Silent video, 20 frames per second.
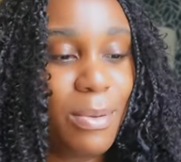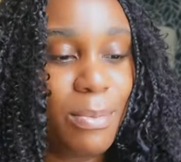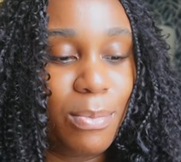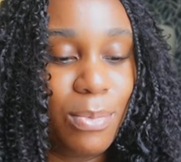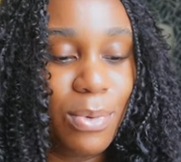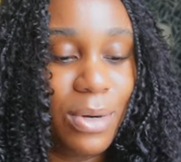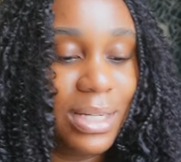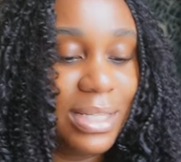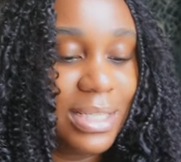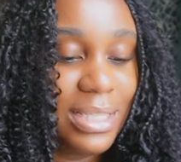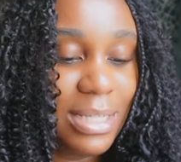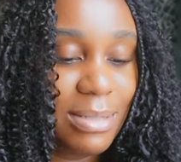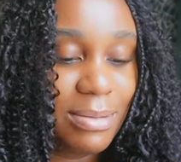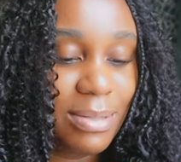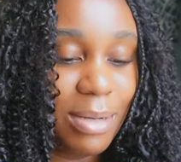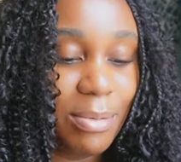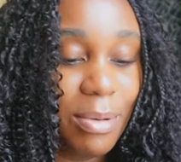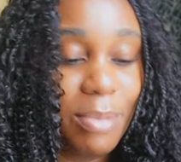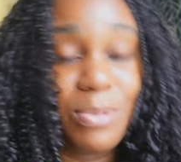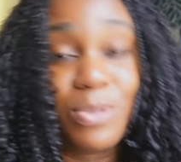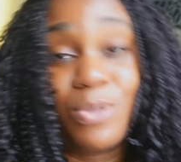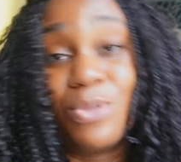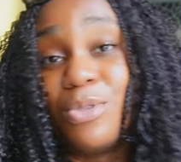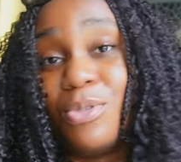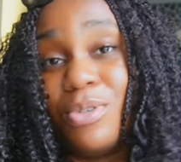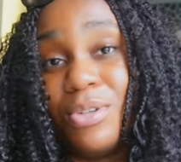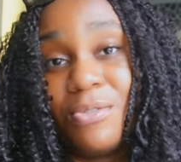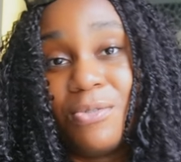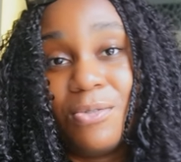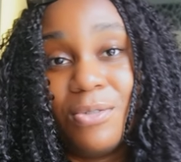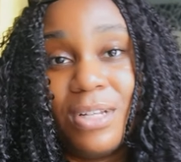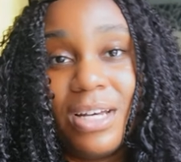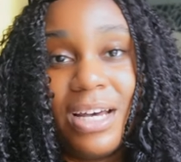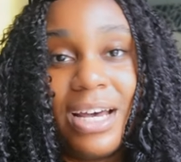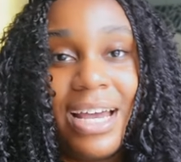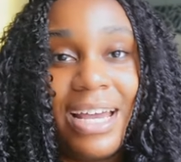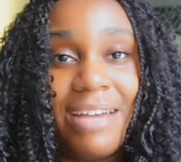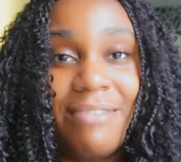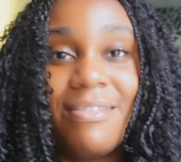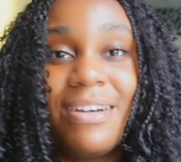But at the same time, I'm so grateful that
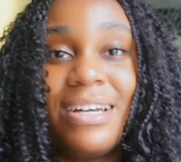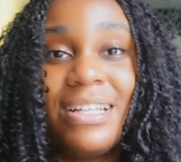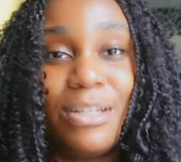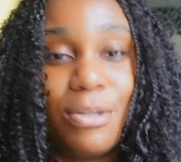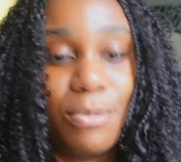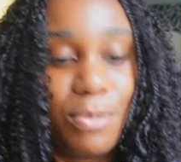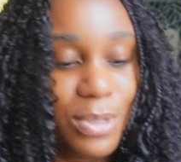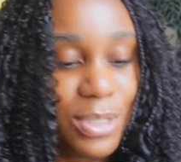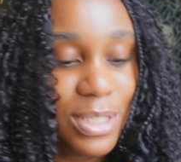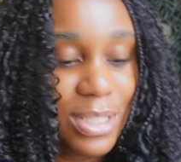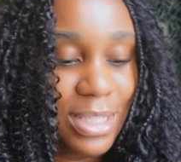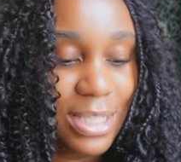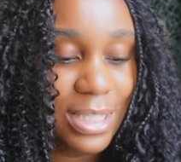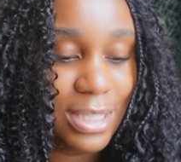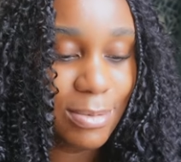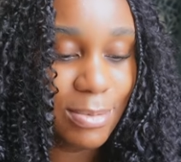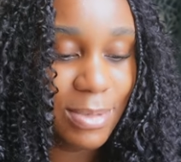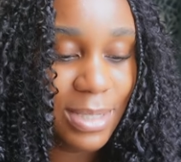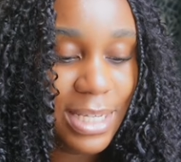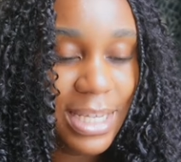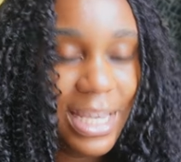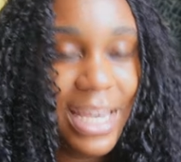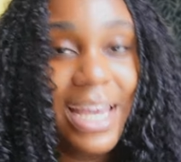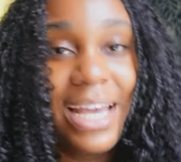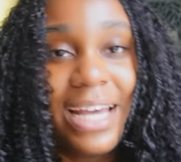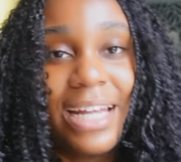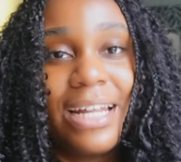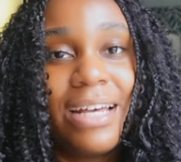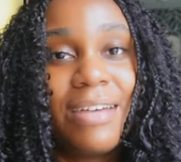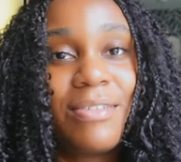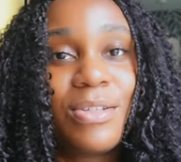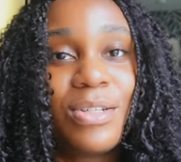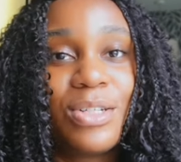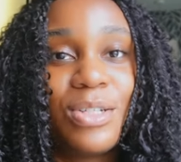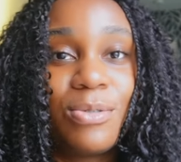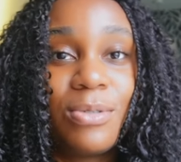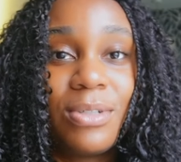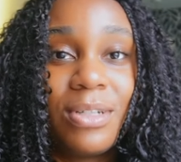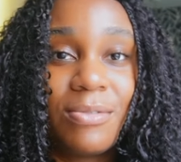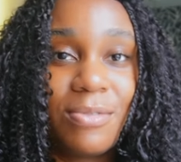I even had the opportunity to be here and have such a
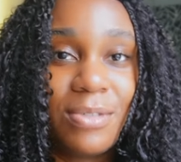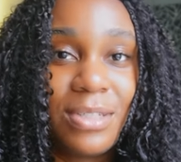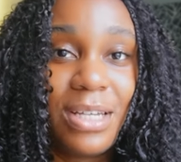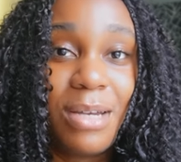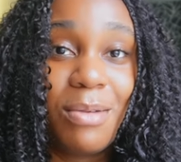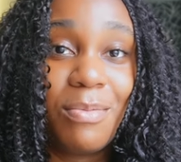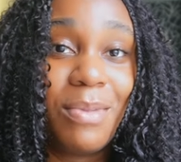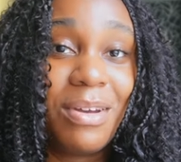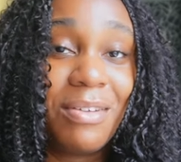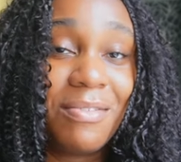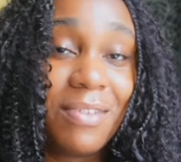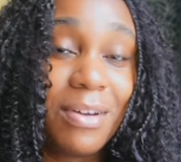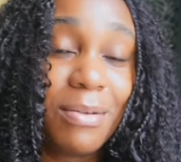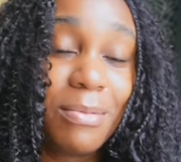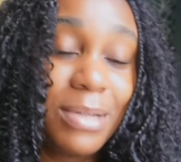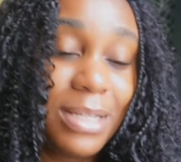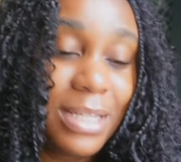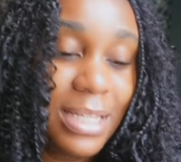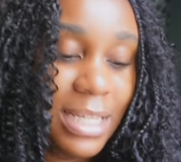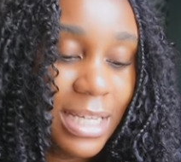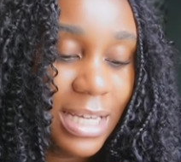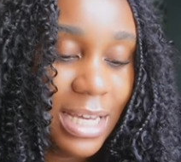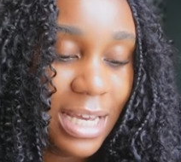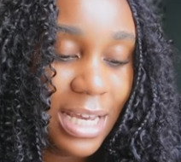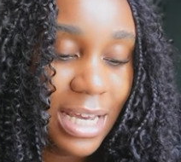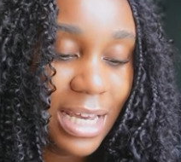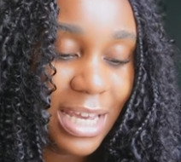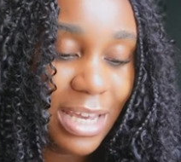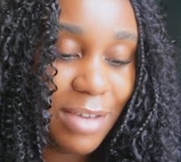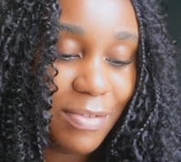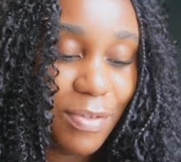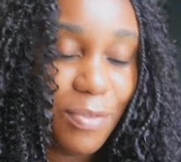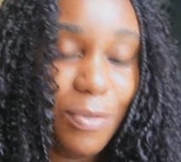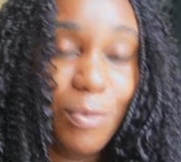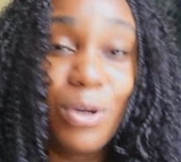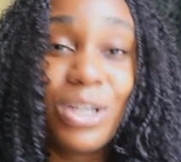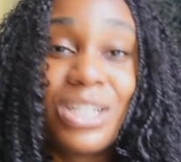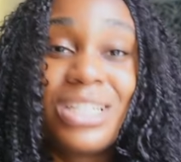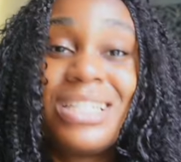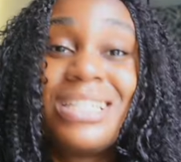wonderful time with my family. If you
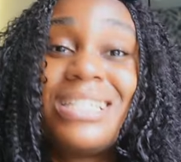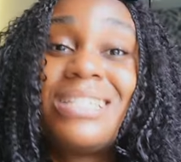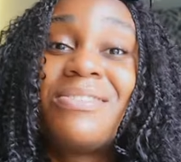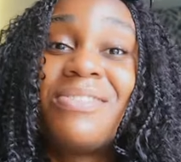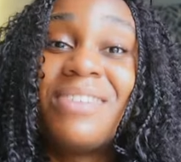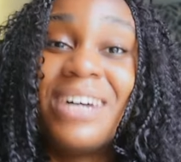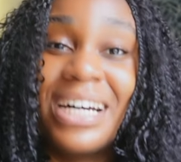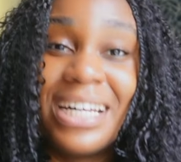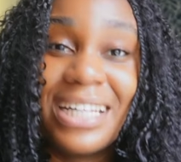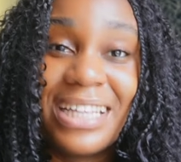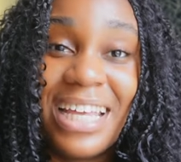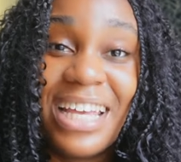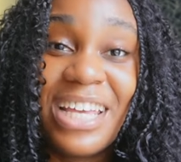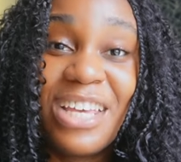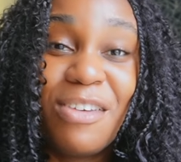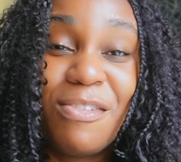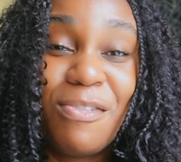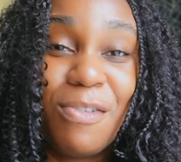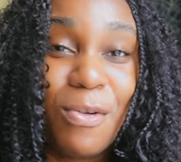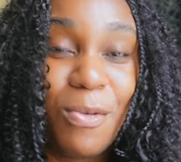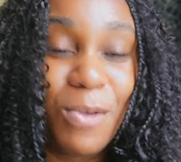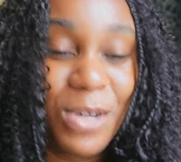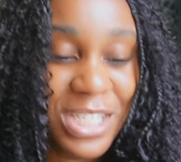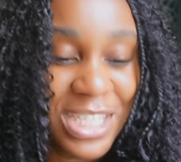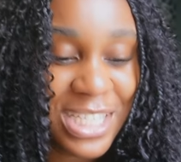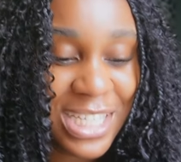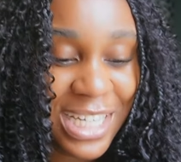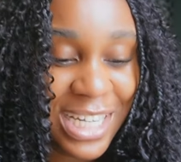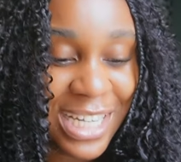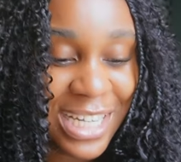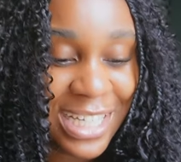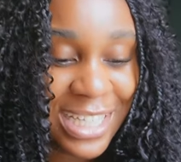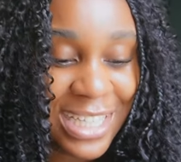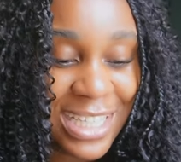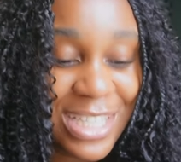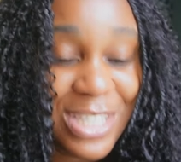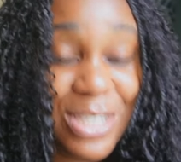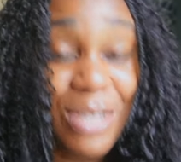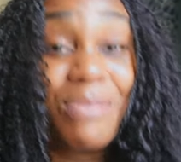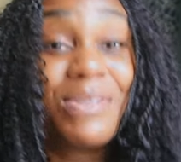watched this far, thank you for watching.
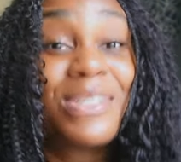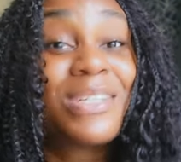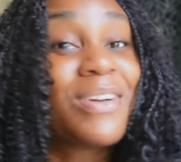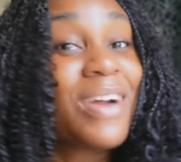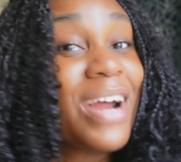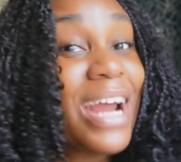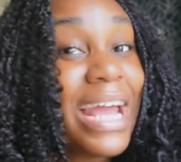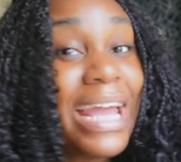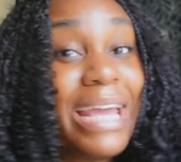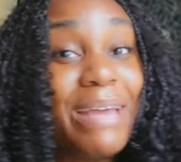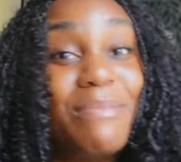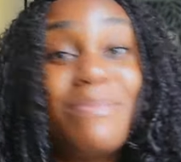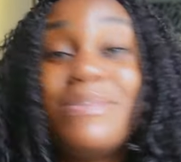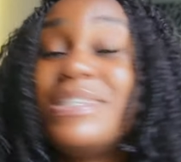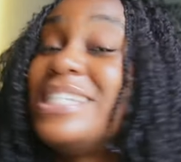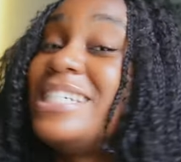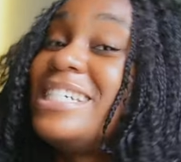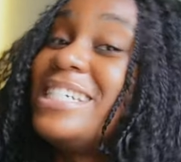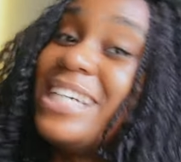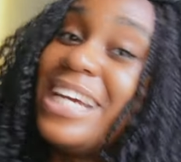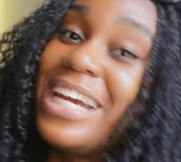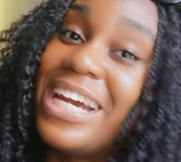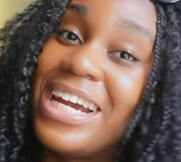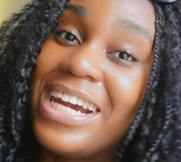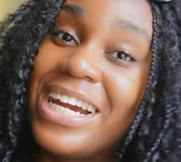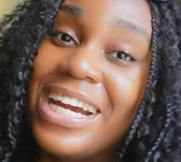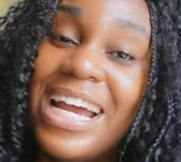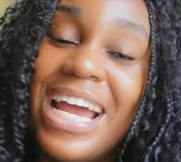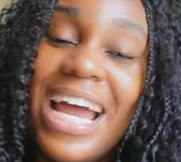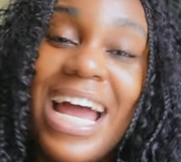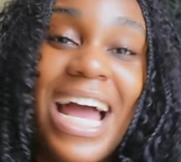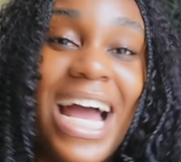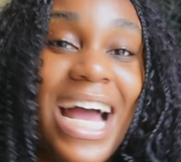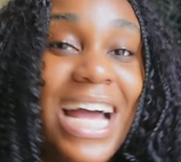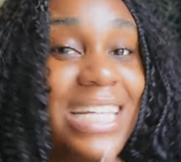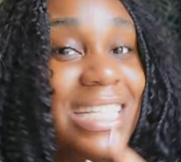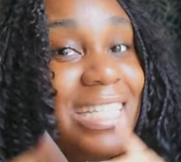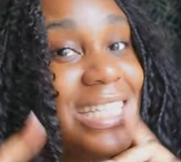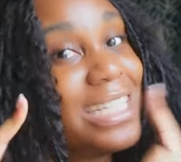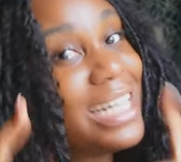Subscribe, share,
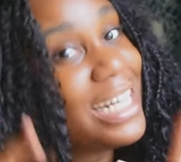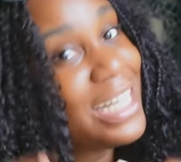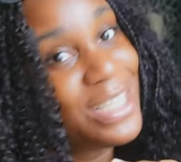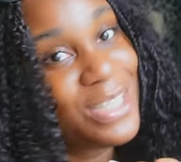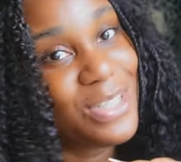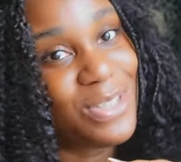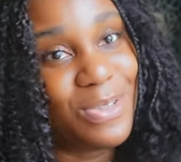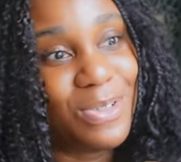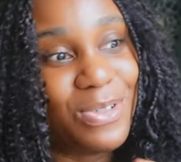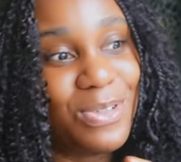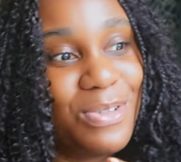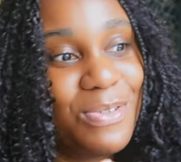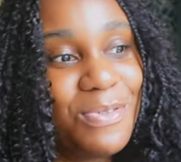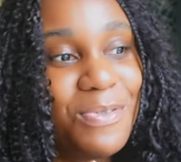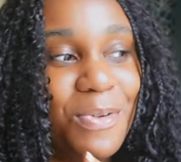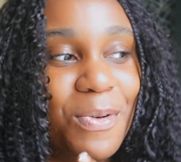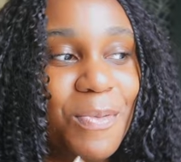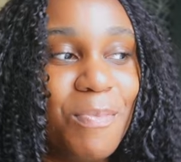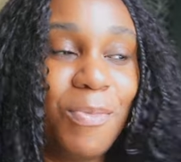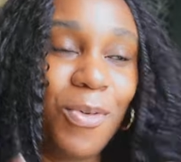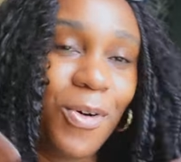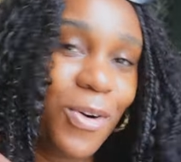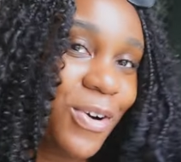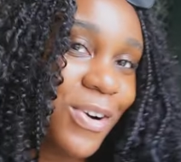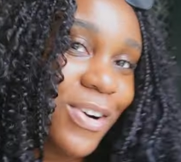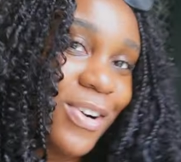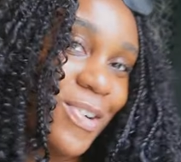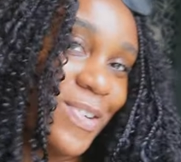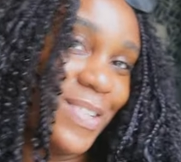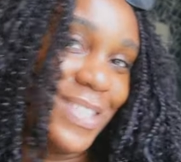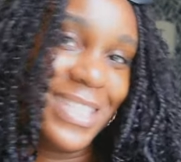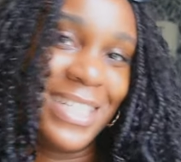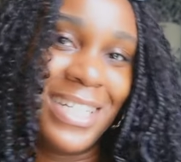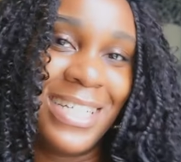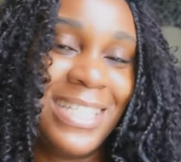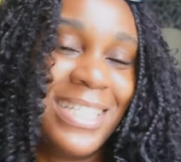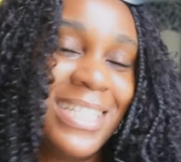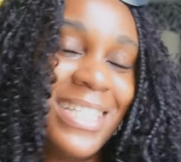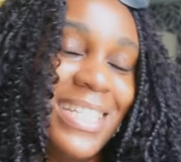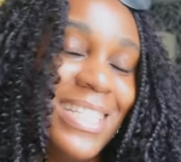and stay tuned for more
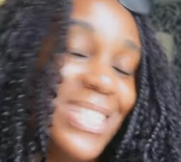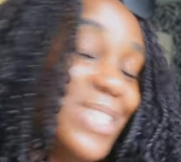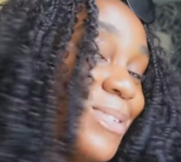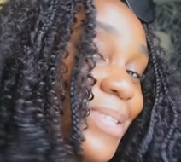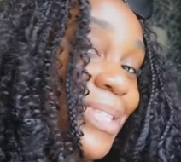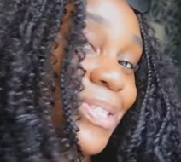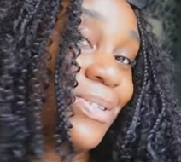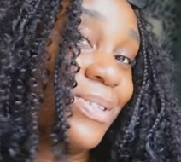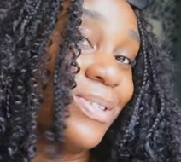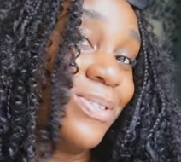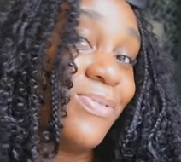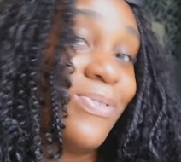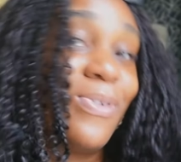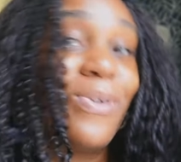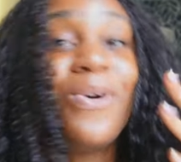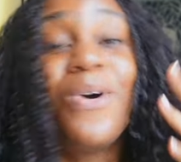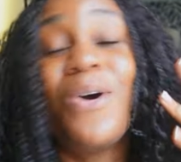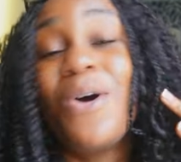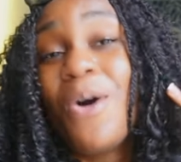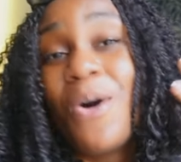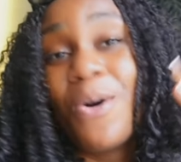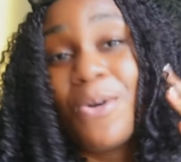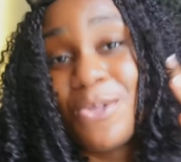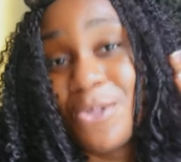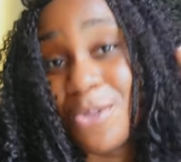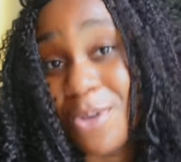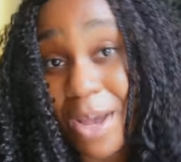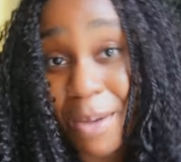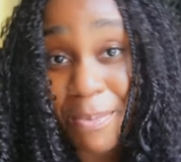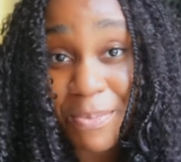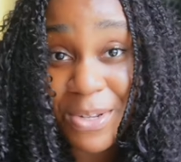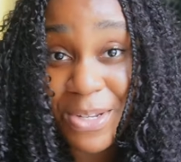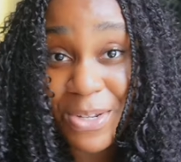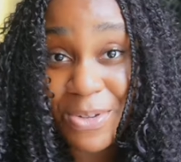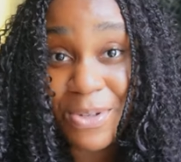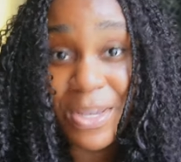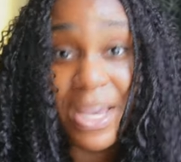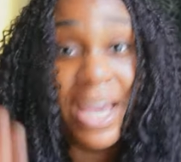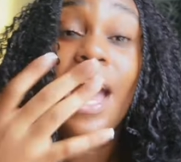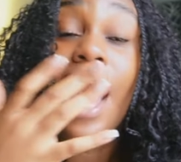content in 2024. Also, Happy New
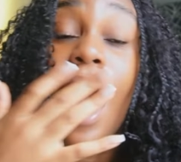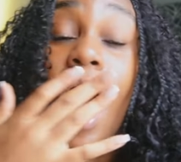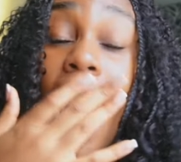Year.